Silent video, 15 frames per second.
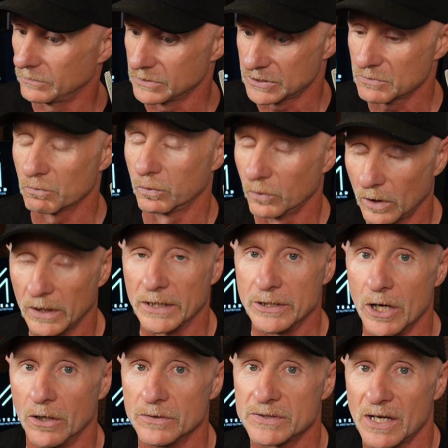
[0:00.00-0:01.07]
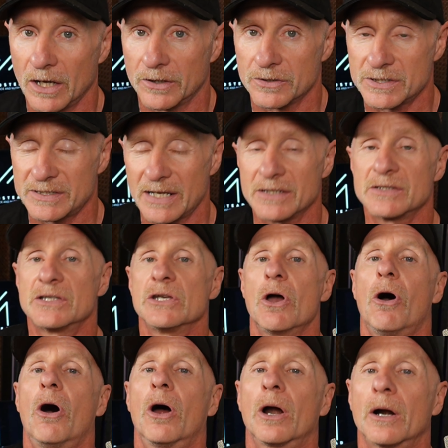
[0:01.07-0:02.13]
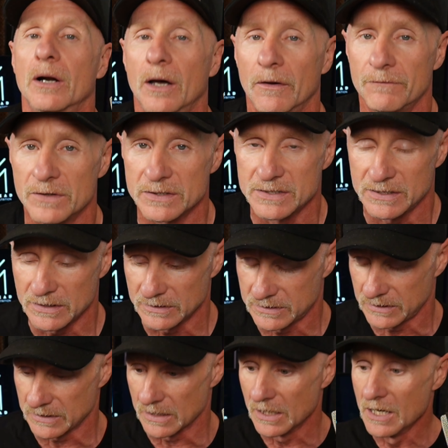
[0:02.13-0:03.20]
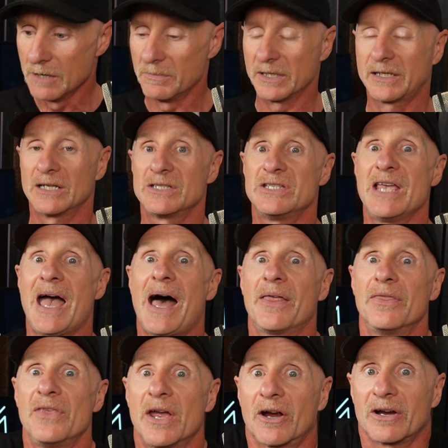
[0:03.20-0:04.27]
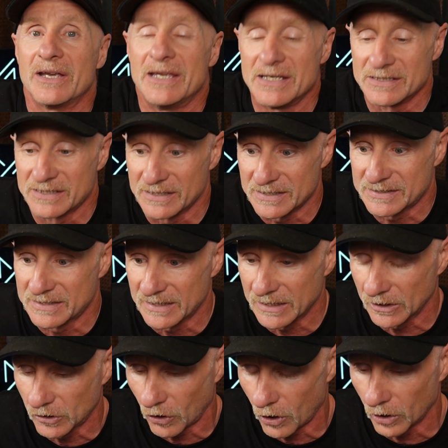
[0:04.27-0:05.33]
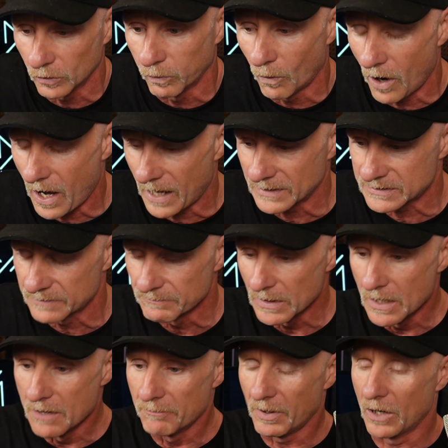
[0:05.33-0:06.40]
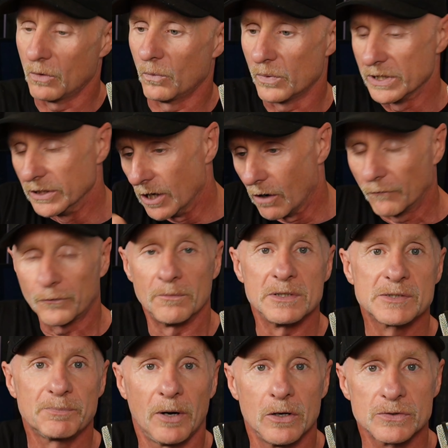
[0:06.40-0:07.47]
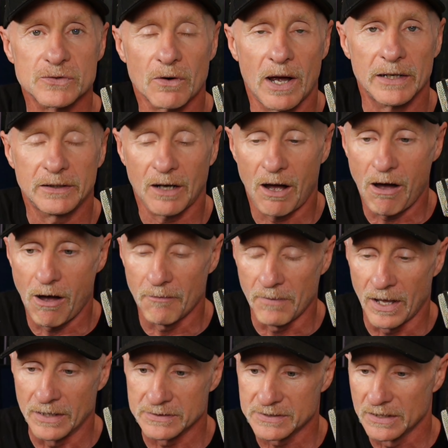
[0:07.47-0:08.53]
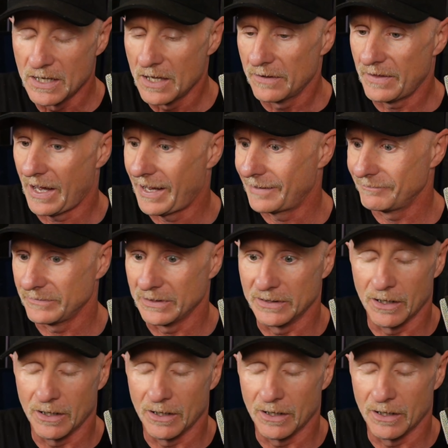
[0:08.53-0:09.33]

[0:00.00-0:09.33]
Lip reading: just really understands the art of the TT, because there is this thing called watts, but we know from his post-ride comments that,